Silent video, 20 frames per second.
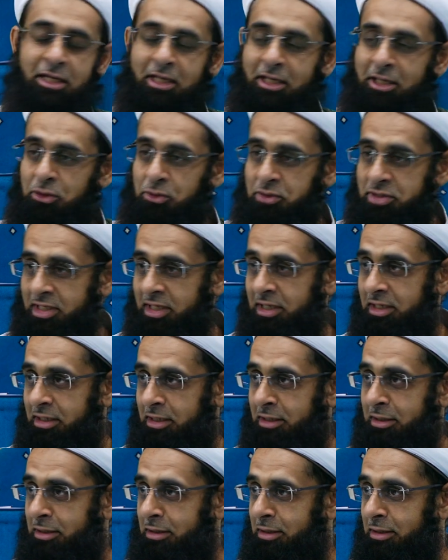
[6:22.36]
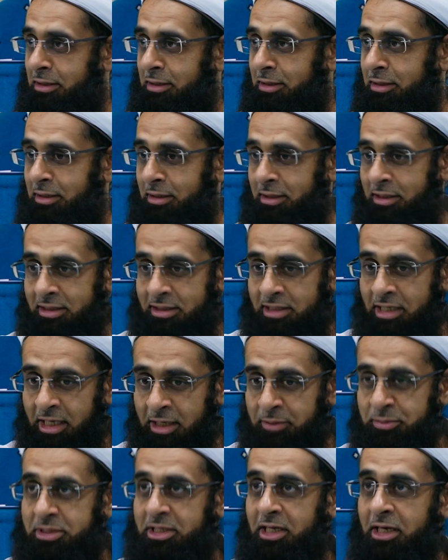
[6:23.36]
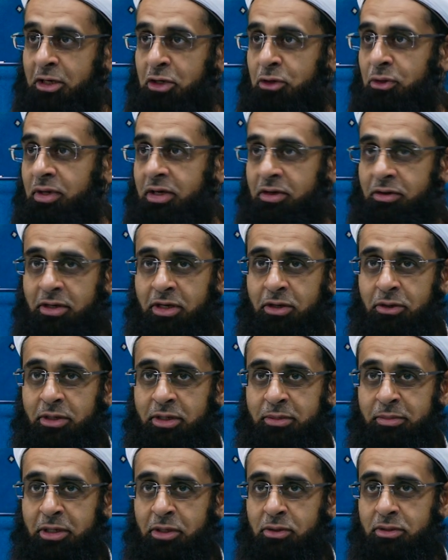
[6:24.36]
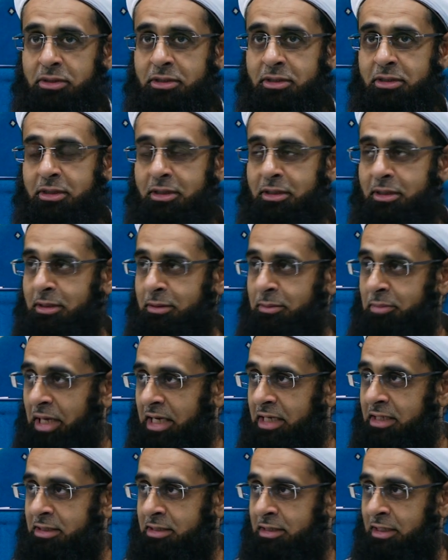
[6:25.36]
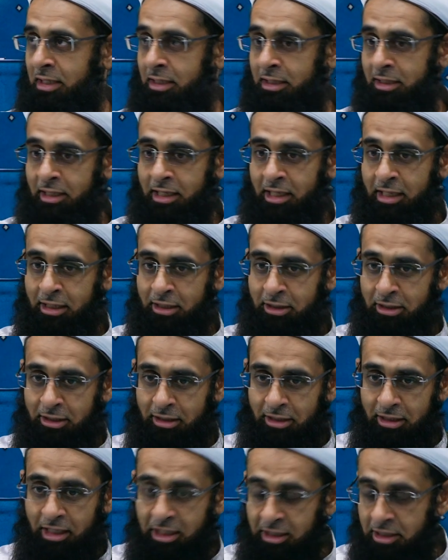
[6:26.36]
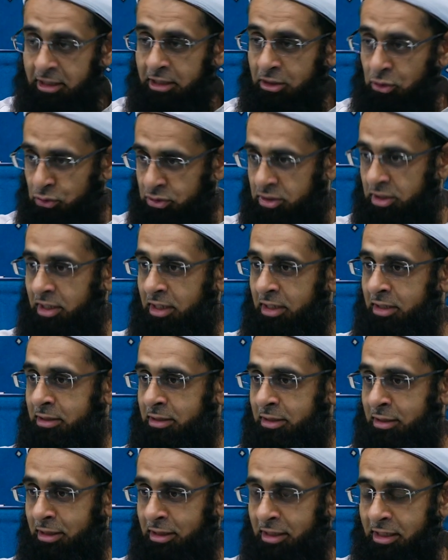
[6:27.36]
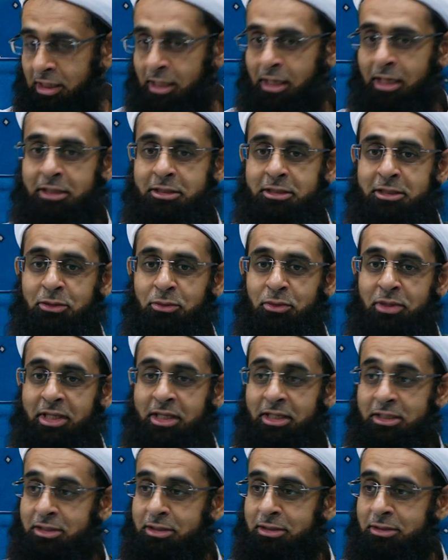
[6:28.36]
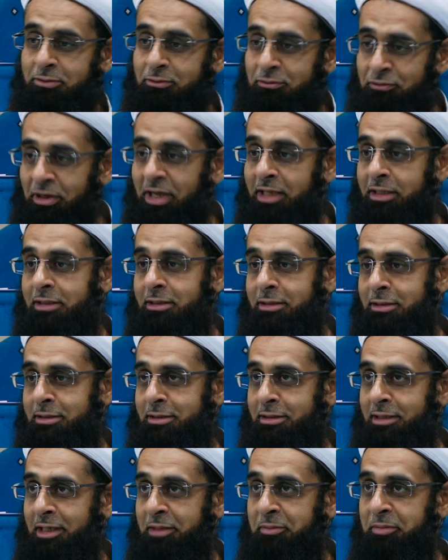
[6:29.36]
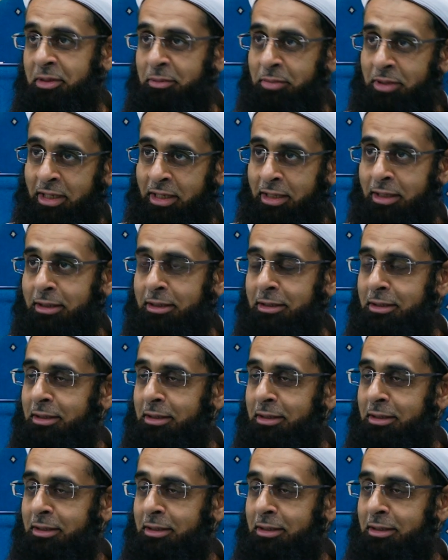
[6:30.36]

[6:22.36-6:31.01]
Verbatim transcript: You see uh, these clips that are going around about Pakistan and India, Gujarat, and in Karachi where there's floods and people are,